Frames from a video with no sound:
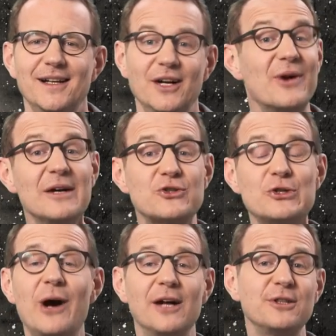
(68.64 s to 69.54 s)
Around
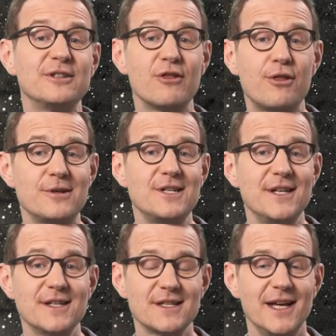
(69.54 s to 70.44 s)
two hundred thirty
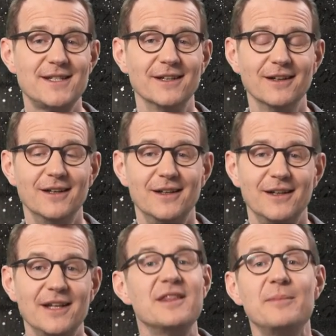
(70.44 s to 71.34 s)
years later,
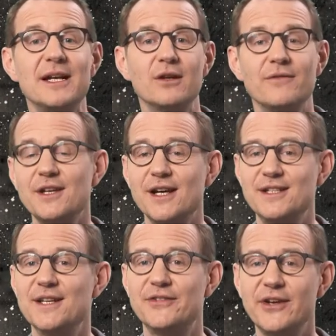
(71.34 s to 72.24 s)
in the middle of the
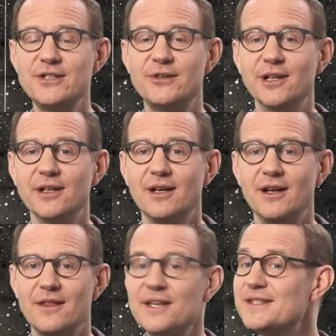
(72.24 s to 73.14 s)
nineteenth century,
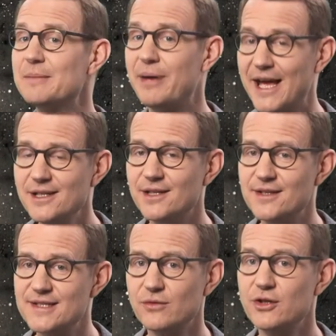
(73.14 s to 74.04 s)
this
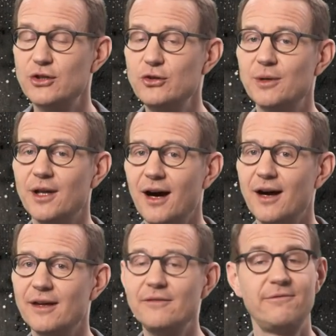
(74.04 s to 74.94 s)
dependence on the human
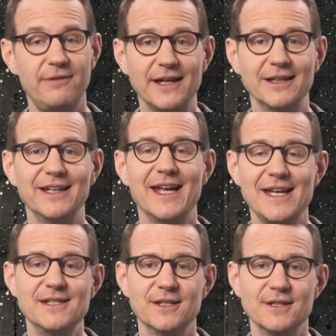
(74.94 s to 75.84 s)
eye finally
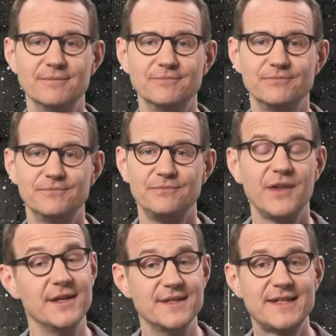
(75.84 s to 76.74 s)
ended.
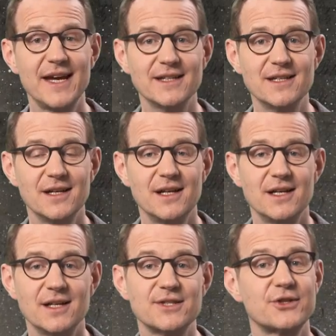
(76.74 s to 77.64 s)
Instead,
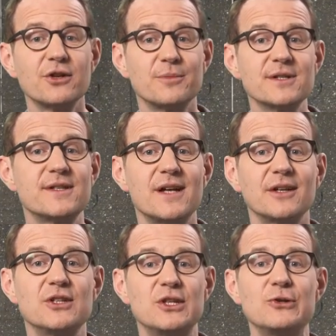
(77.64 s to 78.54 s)
astronomers
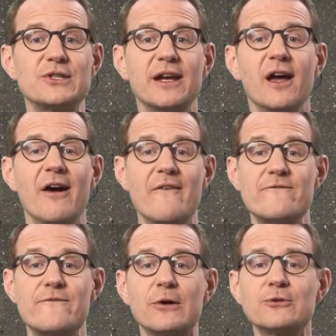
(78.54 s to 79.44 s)
started using
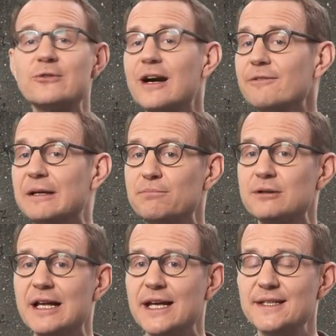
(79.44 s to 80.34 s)
photographic
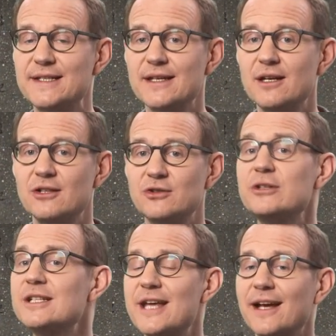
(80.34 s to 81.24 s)
plates to
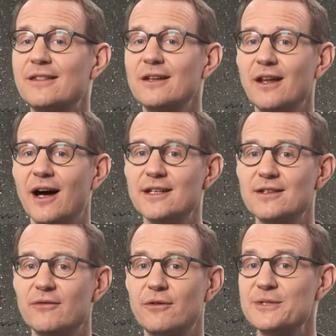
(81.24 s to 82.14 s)
detect the light
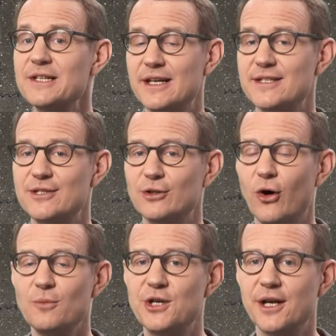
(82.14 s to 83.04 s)
from celestial
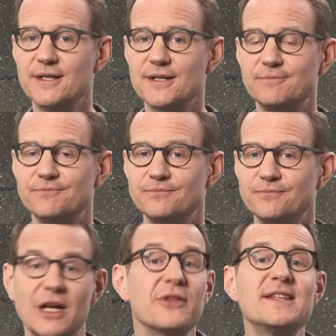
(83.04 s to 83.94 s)
objects.
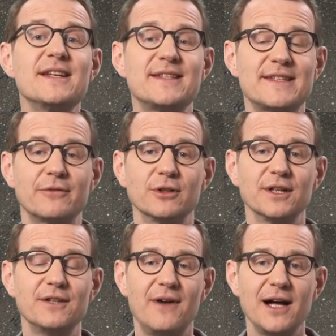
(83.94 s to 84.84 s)
Now, these had
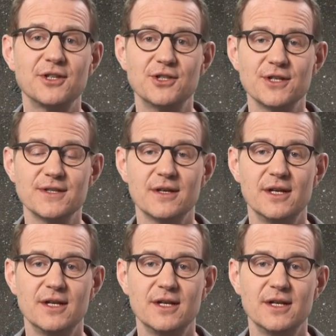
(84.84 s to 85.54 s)
several advantages.